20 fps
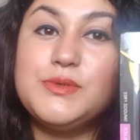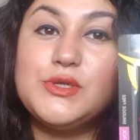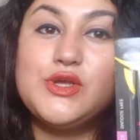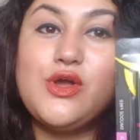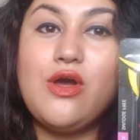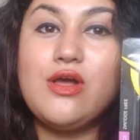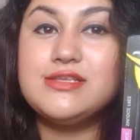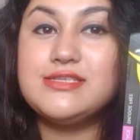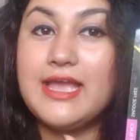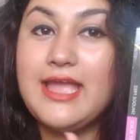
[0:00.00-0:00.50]

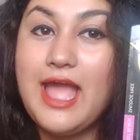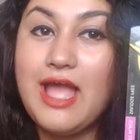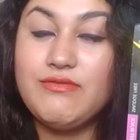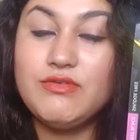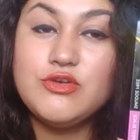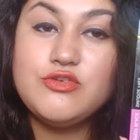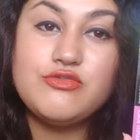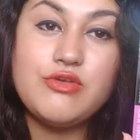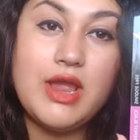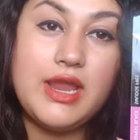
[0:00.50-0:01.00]
because I
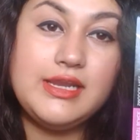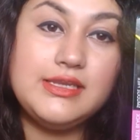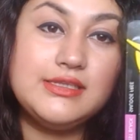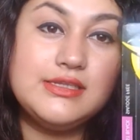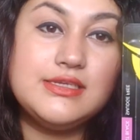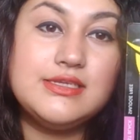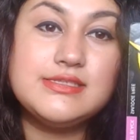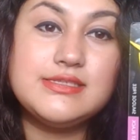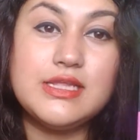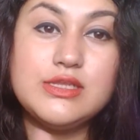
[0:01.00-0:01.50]
haven't tried
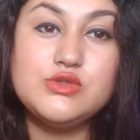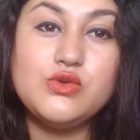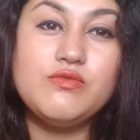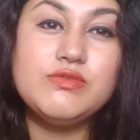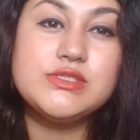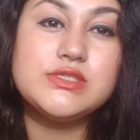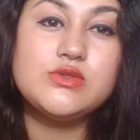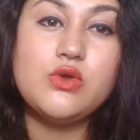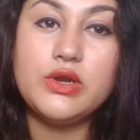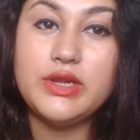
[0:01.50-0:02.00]
this and
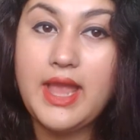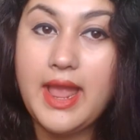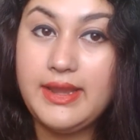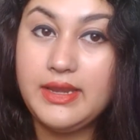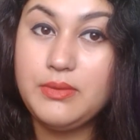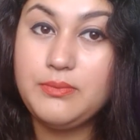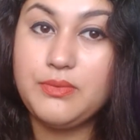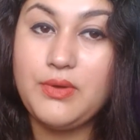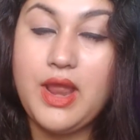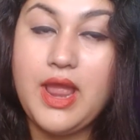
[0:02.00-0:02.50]
jovees is
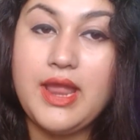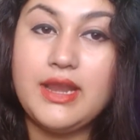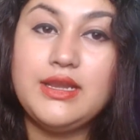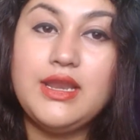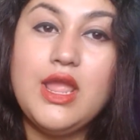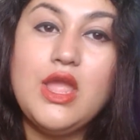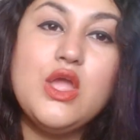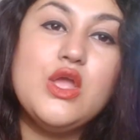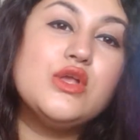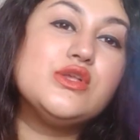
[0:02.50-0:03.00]
organic
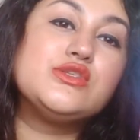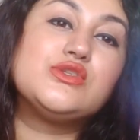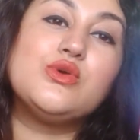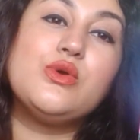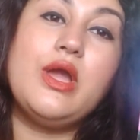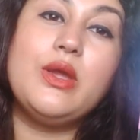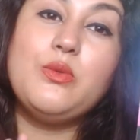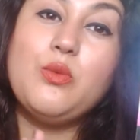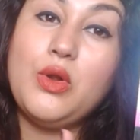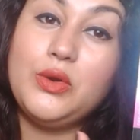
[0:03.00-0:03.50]
brand,
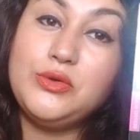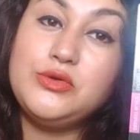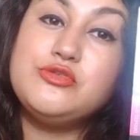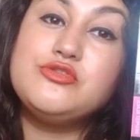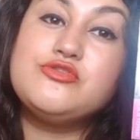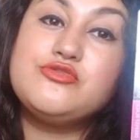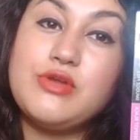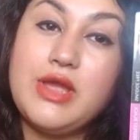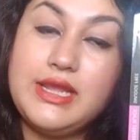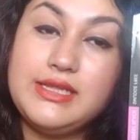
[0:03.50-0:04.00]
so I wanted
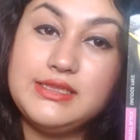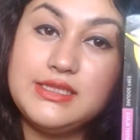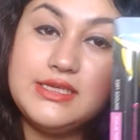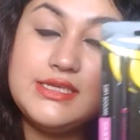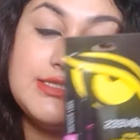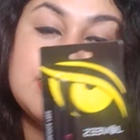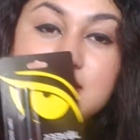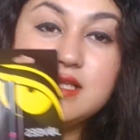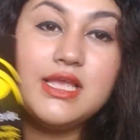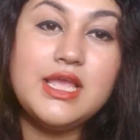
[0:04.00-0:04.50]
to try
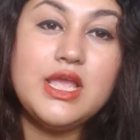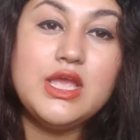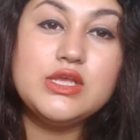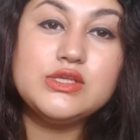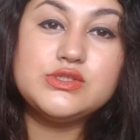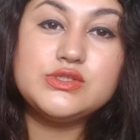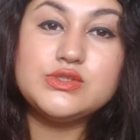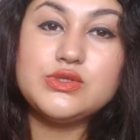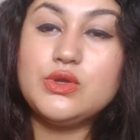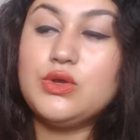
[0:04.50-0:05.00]
this.
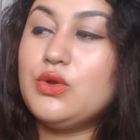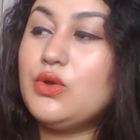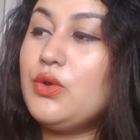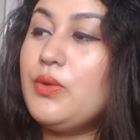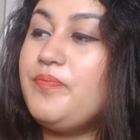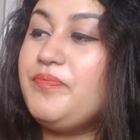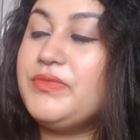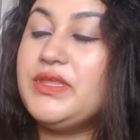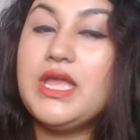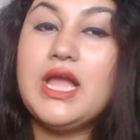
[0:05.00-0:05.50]

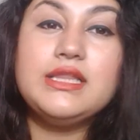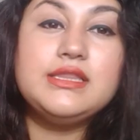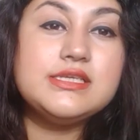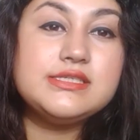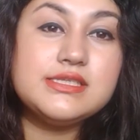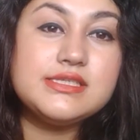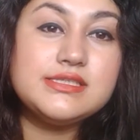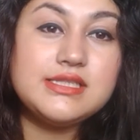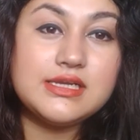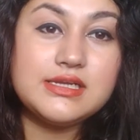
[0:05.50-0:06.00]
So yeah,
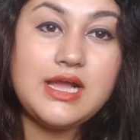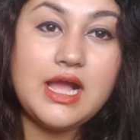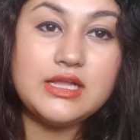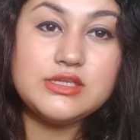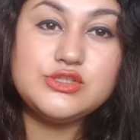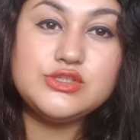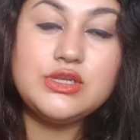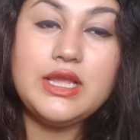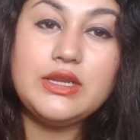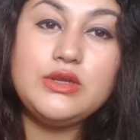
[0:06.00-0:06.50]
this is the
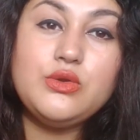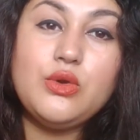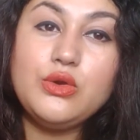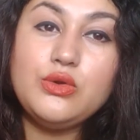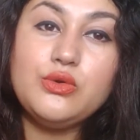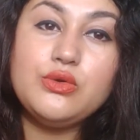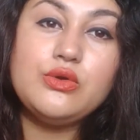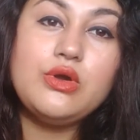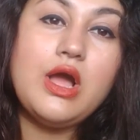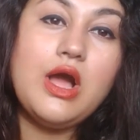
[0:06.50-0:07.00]
kajal. I
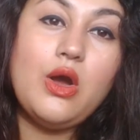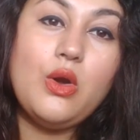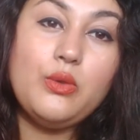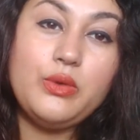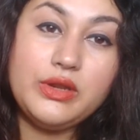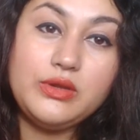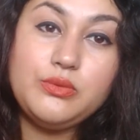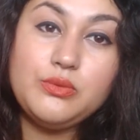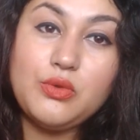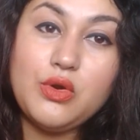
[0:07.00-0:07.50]
don't know how
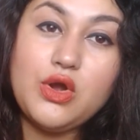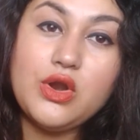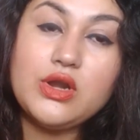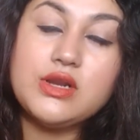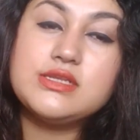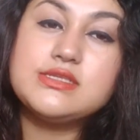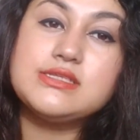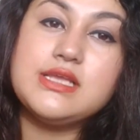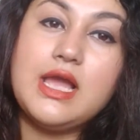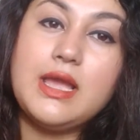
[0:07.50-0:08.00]
it
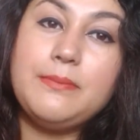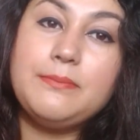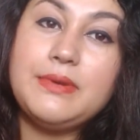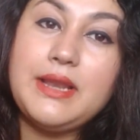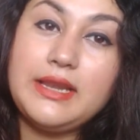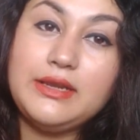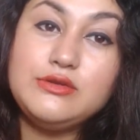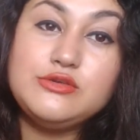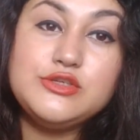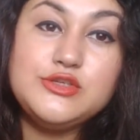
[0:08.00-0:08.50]
works. I'm
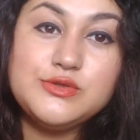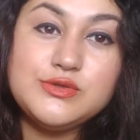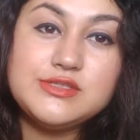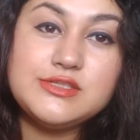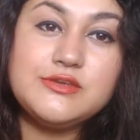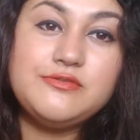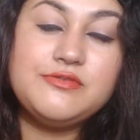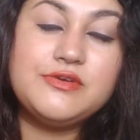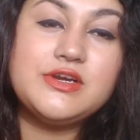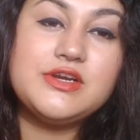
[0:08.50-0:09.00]
planning to
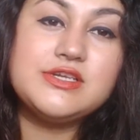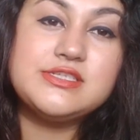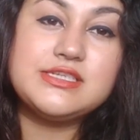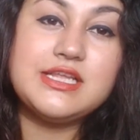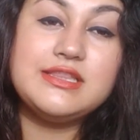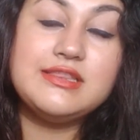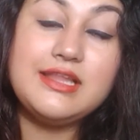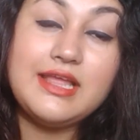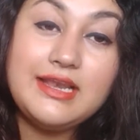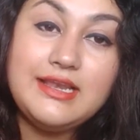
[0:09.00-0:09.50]
use it first
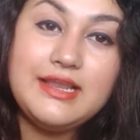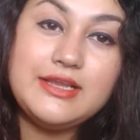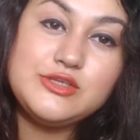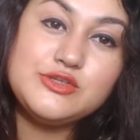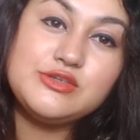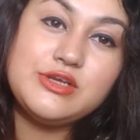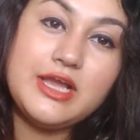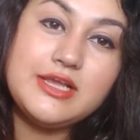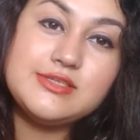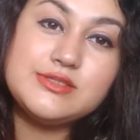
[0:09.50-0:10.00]
and then let
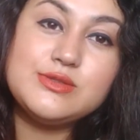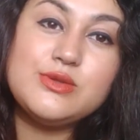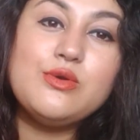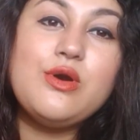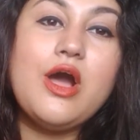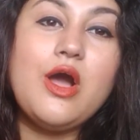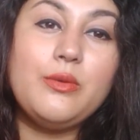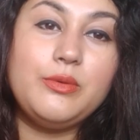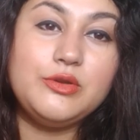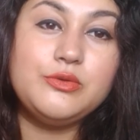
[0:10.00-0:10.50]
you guys know
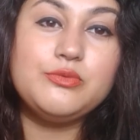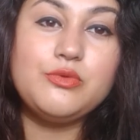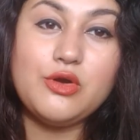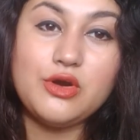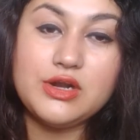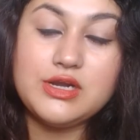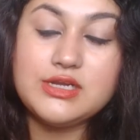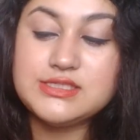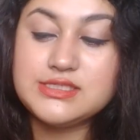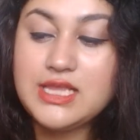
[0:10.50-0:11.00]
how it
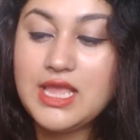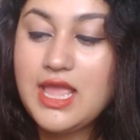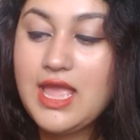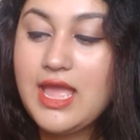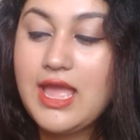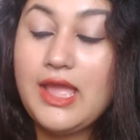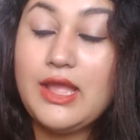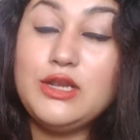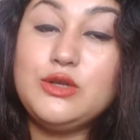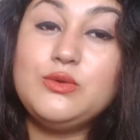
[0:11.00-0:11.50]
works.
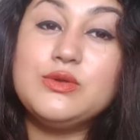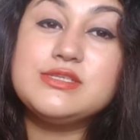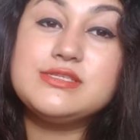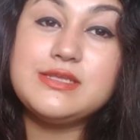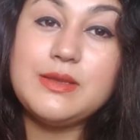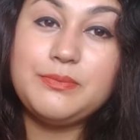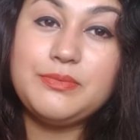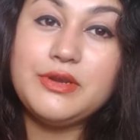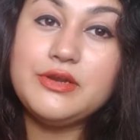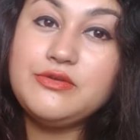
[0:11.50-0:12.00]
I'll do a
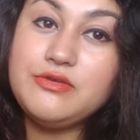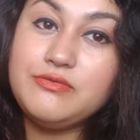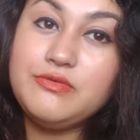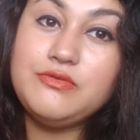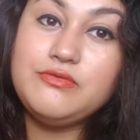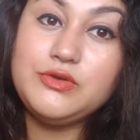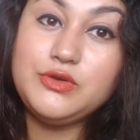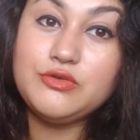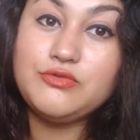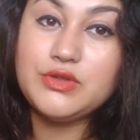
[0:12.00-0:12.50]
separate
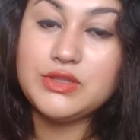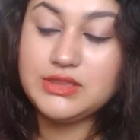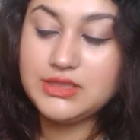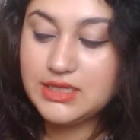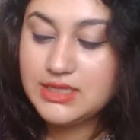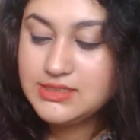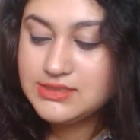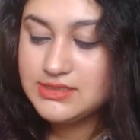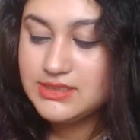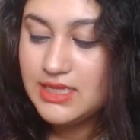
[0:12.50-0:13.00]
review video for
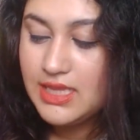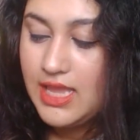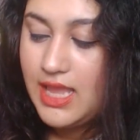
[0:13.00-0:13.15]
this.